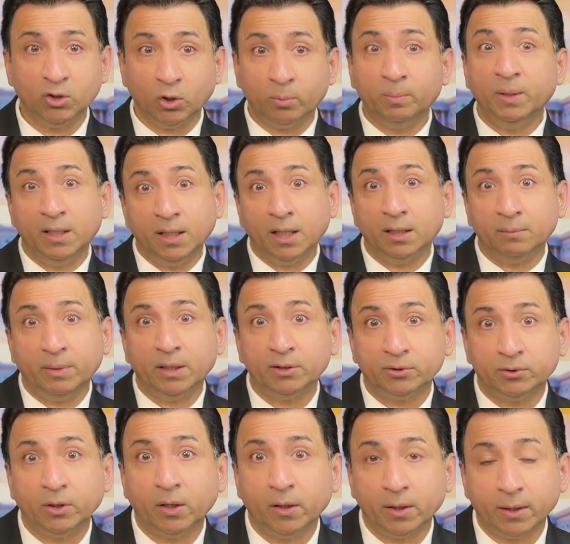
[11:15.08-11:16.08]
You're being
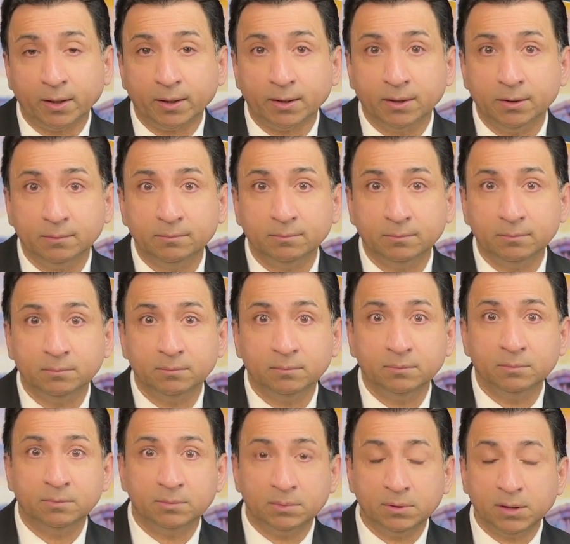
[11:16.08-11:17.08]
unpatriotic.
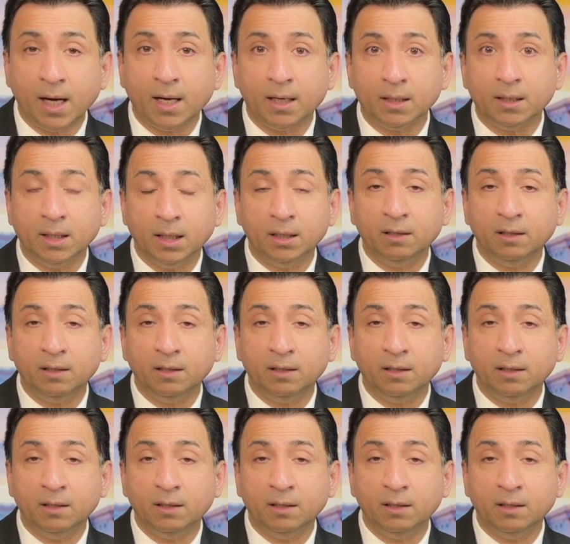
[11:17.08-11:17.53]
Yeah,